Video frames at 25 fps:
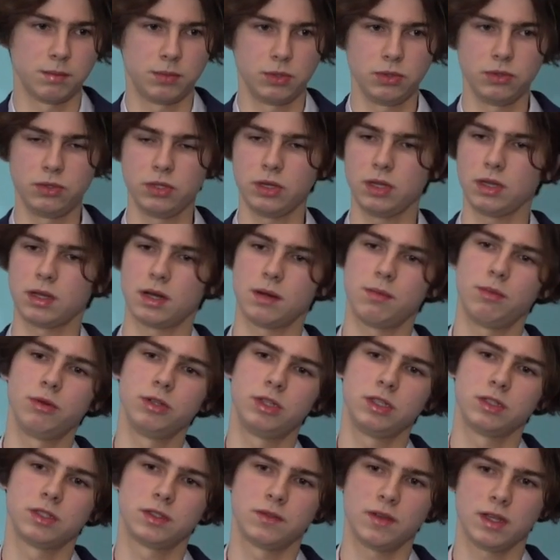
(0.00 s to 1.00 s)
is
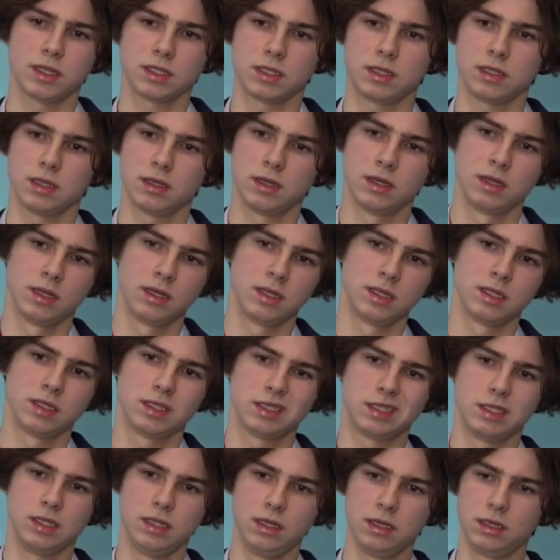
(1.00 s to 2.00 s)
a
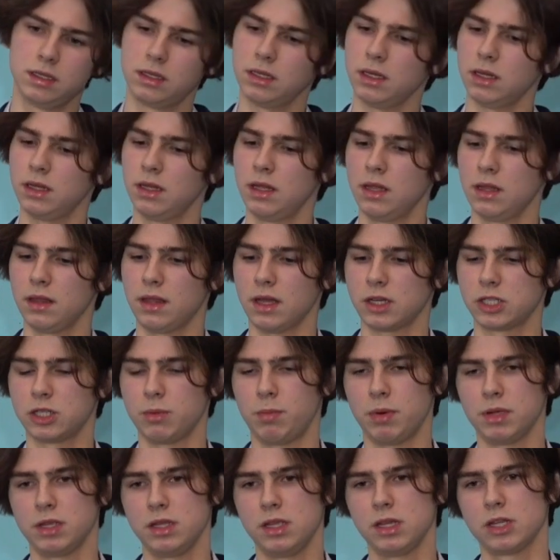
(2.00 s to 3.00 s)
product
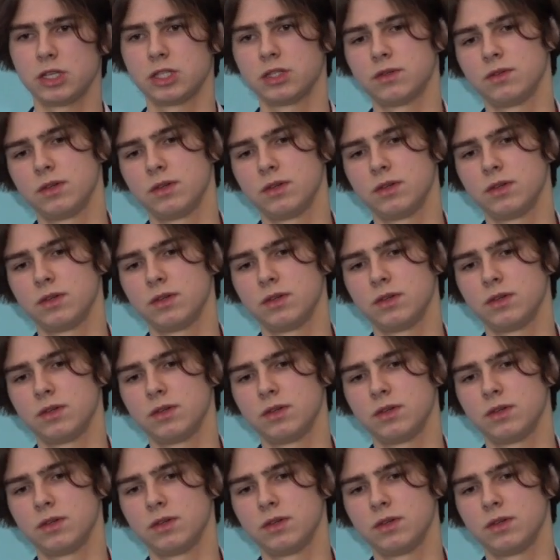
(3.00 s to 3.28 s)
placed